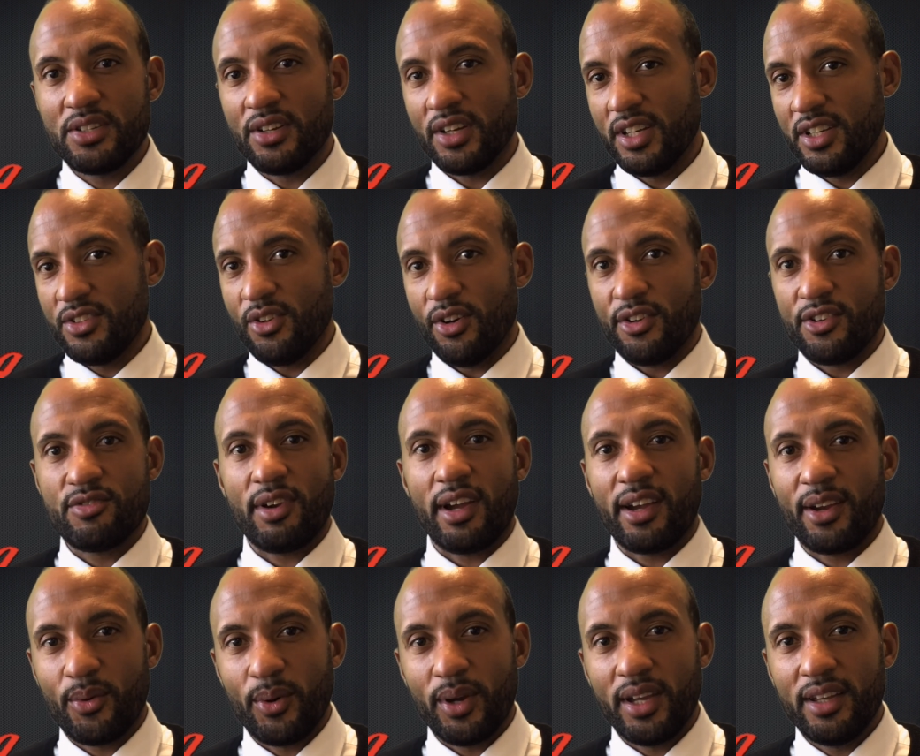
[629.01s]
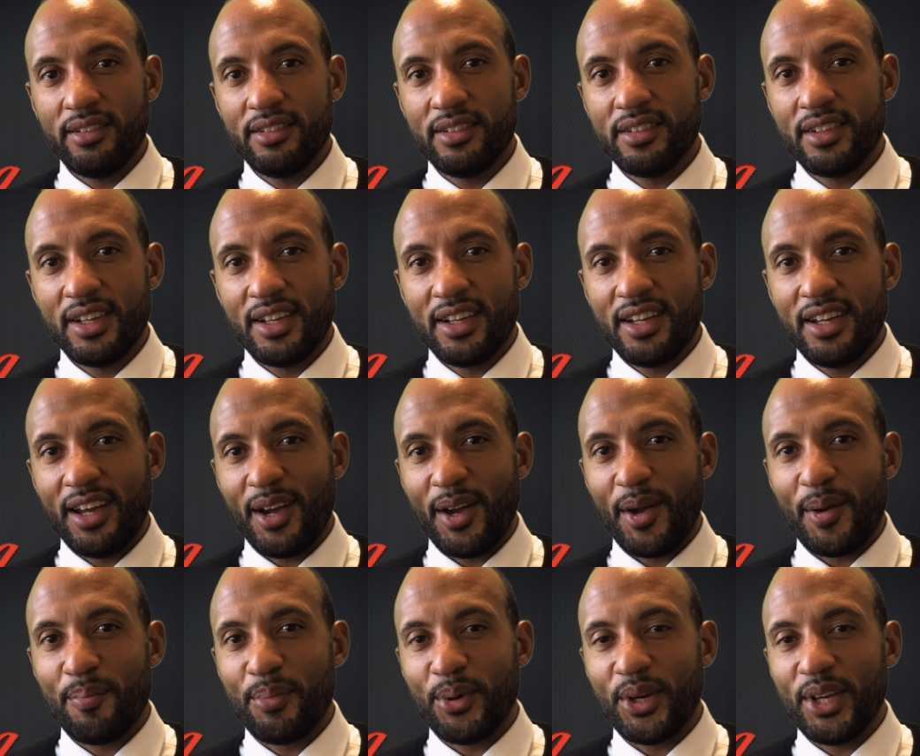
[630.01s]
He's not a drag queen,
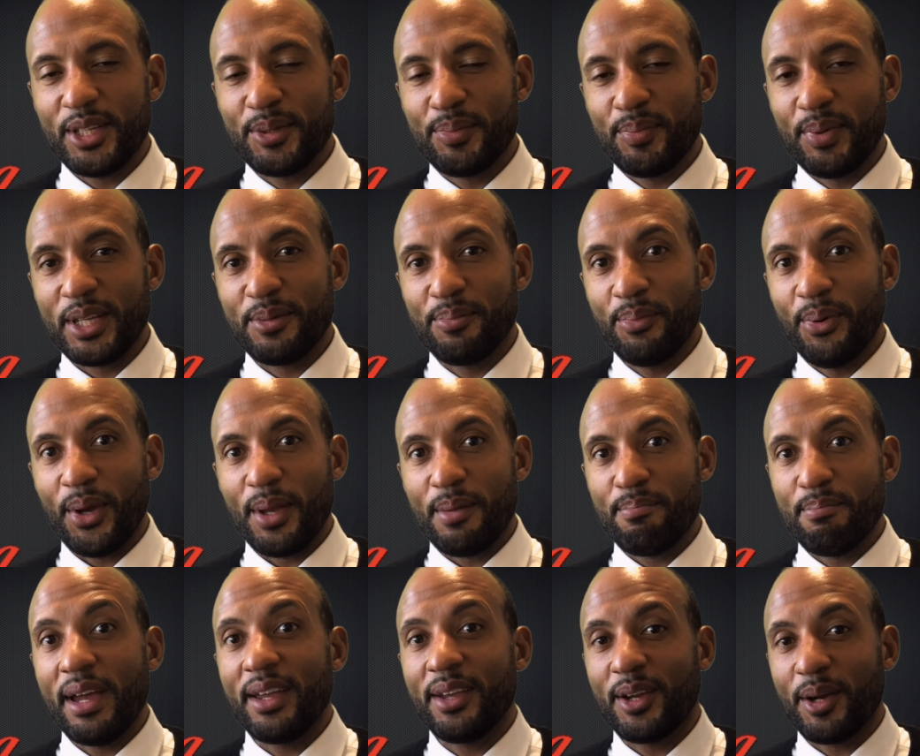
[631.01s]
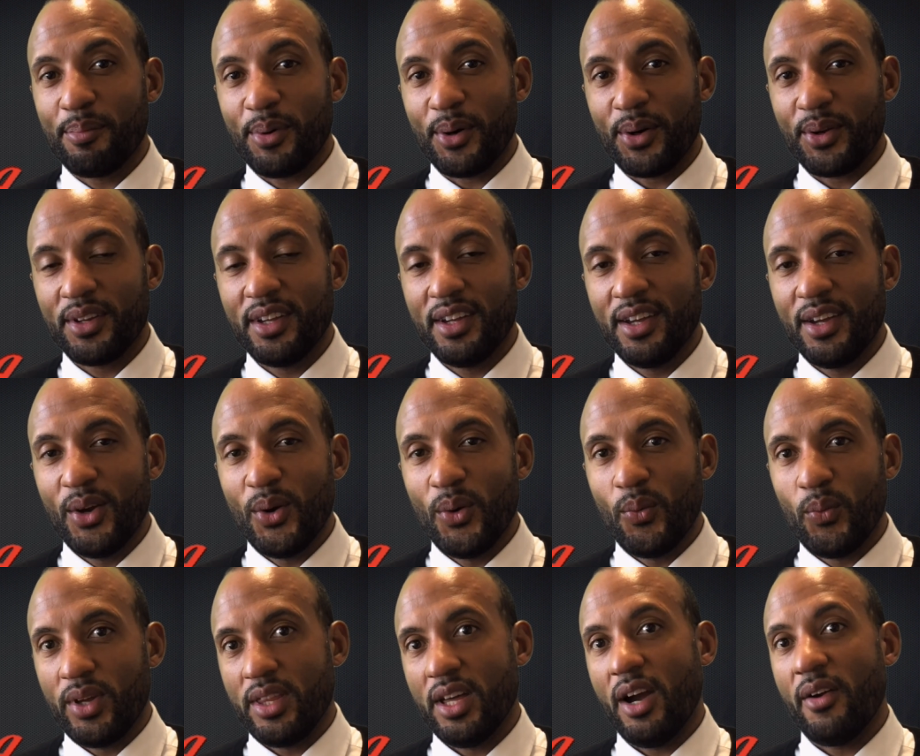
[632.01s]
but he's putting makeup on
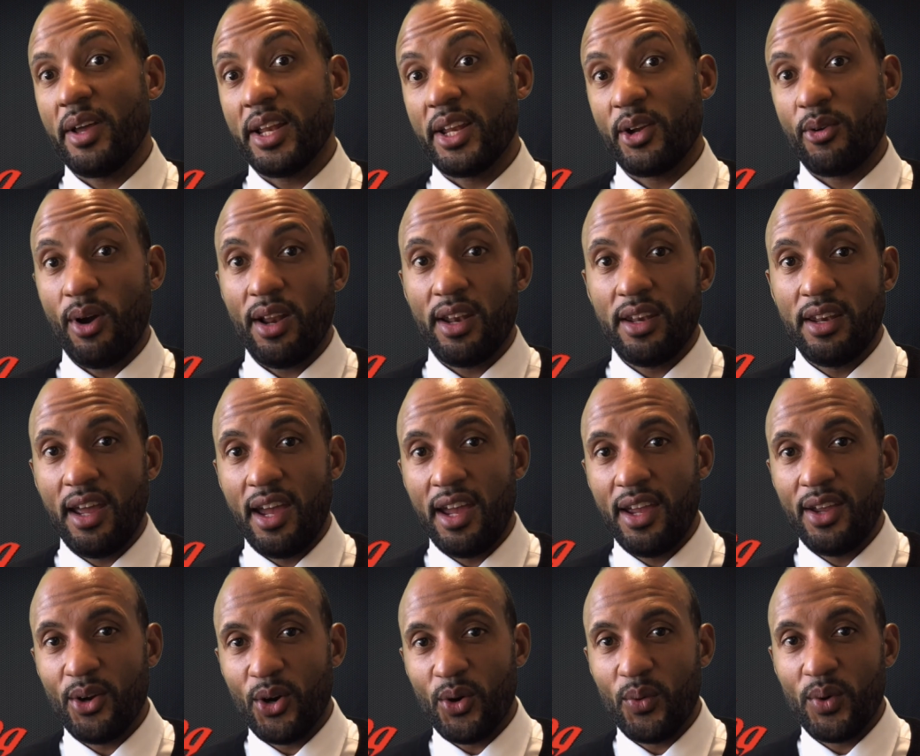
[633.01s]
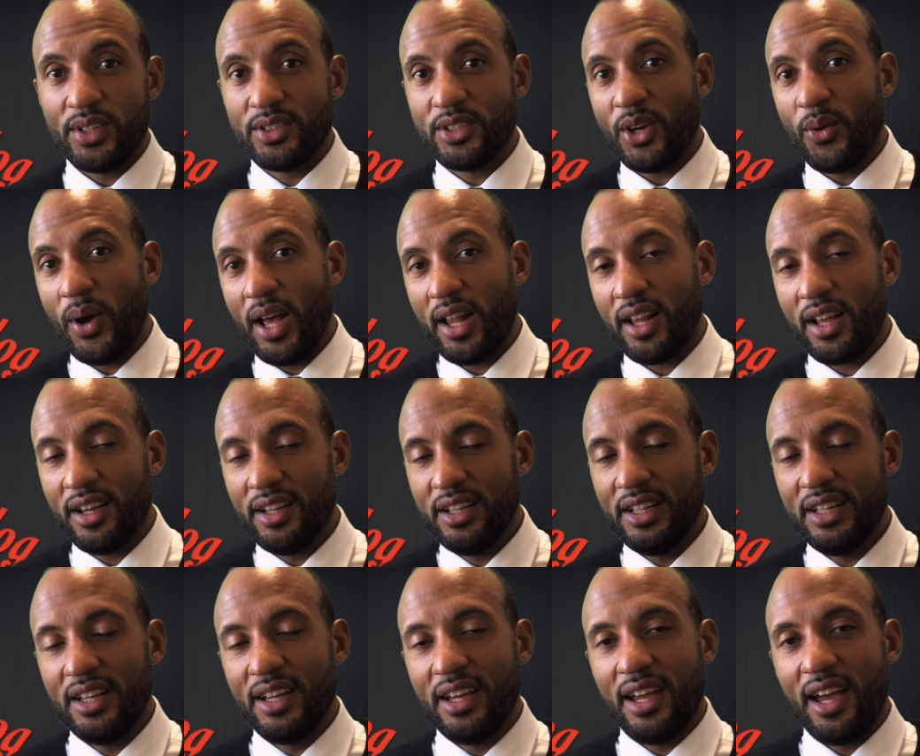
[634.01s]
with Ariana Grande or with
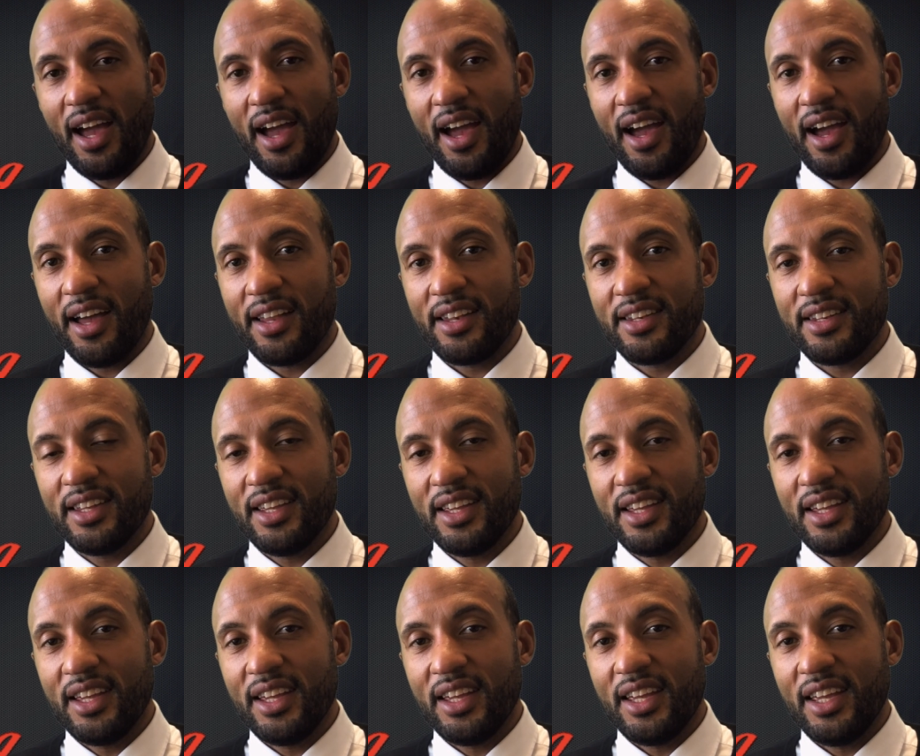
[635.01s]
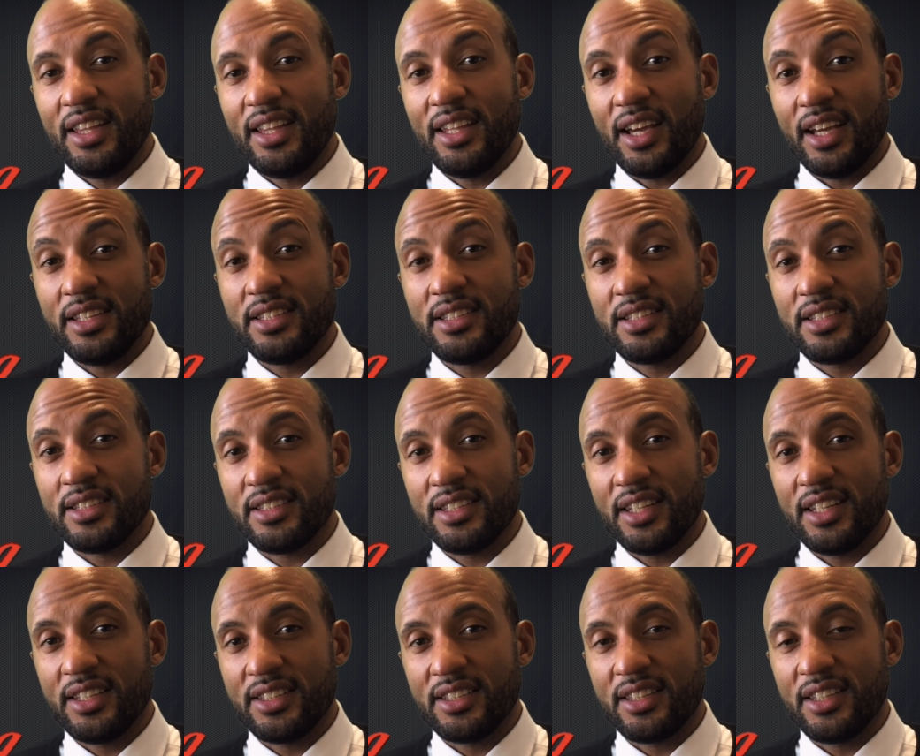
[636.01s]
Zoella, and in that
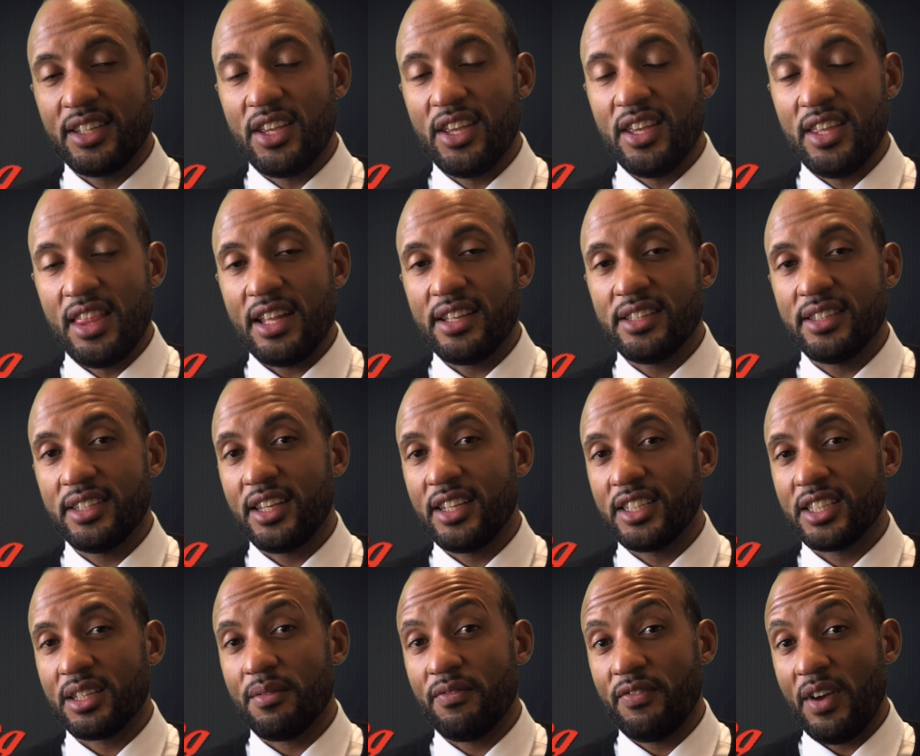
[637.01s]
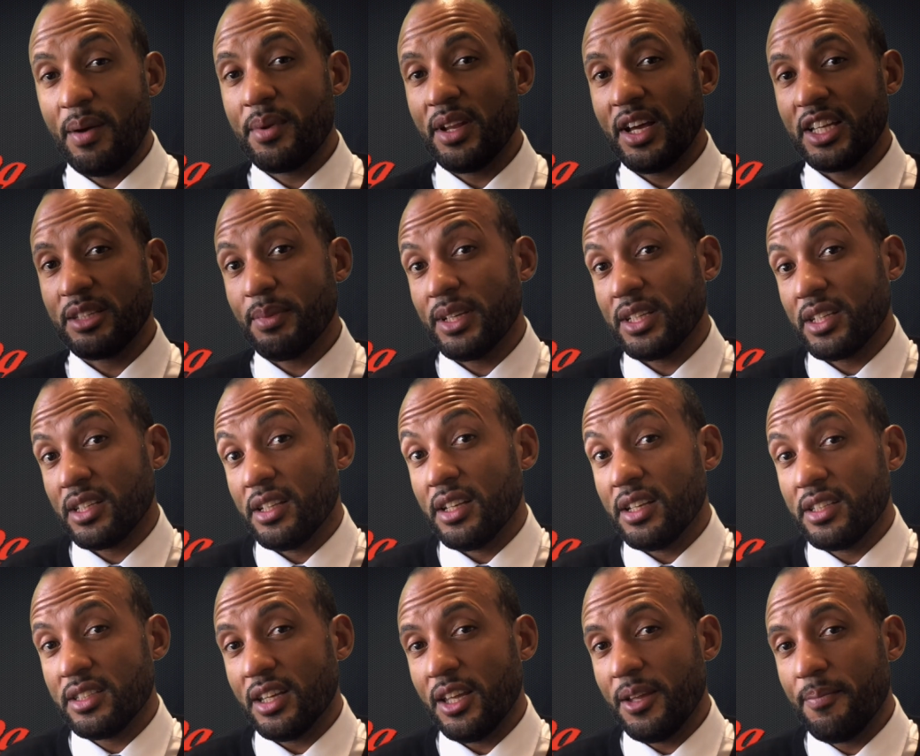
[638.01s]
instance he then sees some feminized
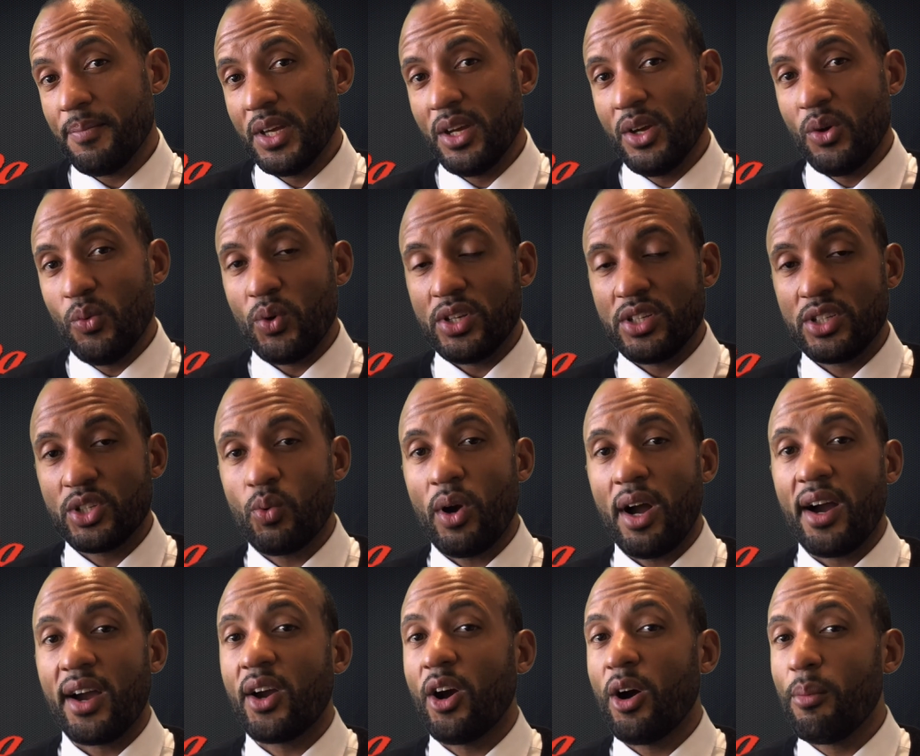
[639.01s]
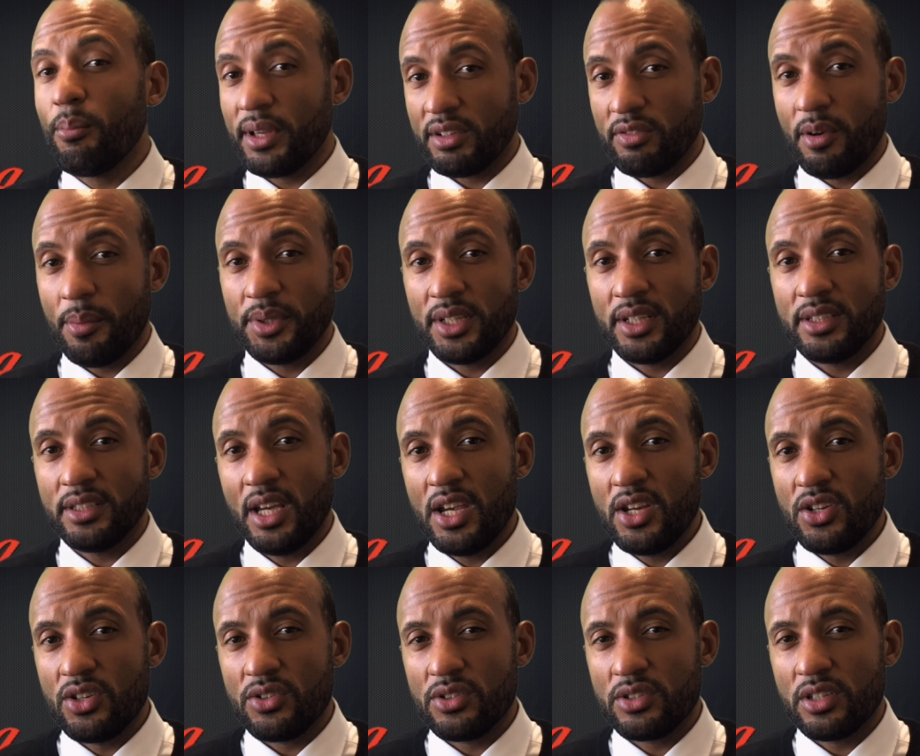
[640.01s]
masculinity, which is quite a complex
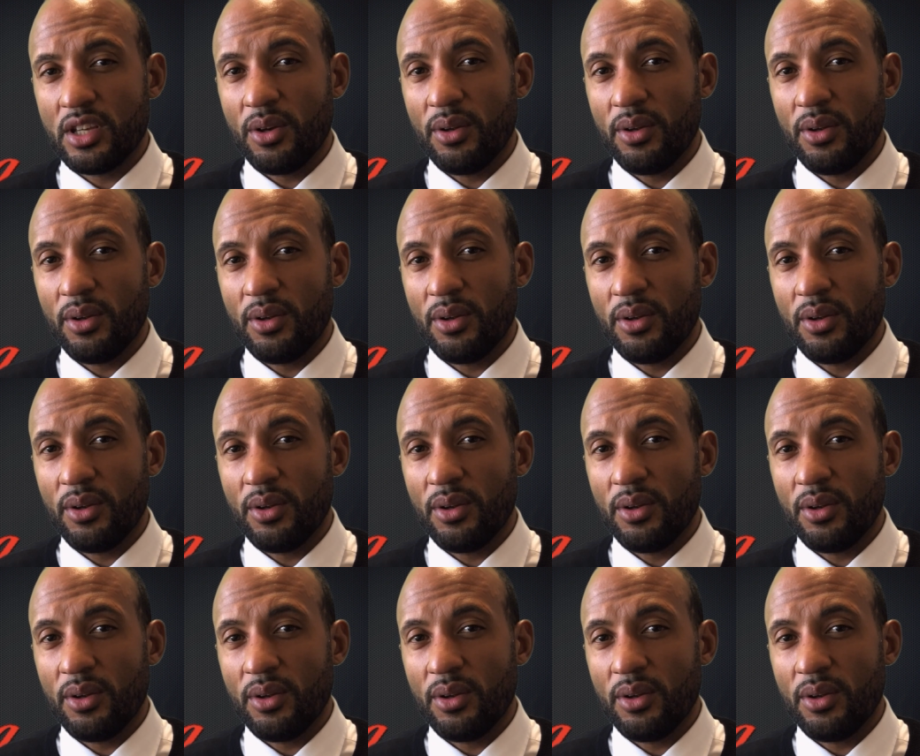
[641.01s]
representation.